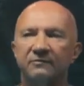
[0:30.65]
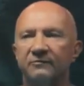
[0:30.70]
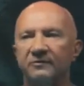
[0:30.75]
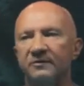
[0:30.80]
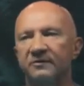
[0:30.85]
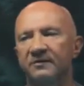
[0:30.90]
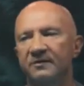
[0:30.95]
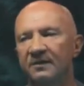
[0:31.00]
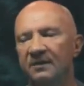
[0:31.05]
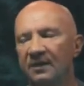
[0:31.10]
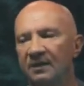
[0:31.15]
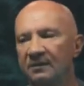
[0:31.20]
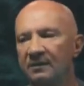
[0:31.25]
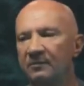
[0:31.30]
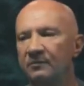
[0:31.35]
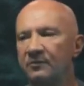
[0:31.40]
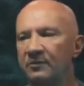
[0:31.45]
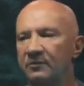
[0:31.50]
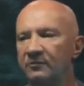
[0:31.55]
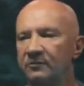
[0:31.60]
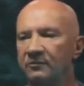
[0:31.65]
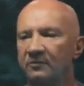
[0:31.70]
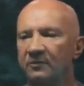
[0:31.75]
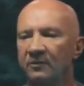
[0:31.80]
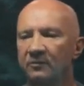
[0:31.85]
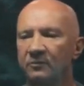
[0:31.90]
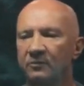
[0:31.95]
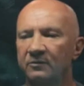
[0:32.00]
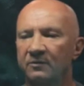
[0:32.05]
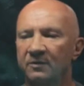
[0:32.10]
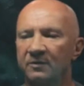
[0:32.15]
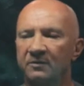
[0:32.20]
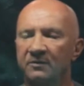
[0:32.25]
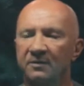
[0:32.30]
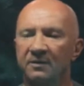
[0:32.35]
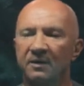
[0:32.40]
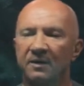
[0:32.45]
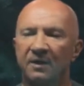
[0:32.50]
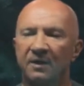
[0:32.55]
which is another approach to computation.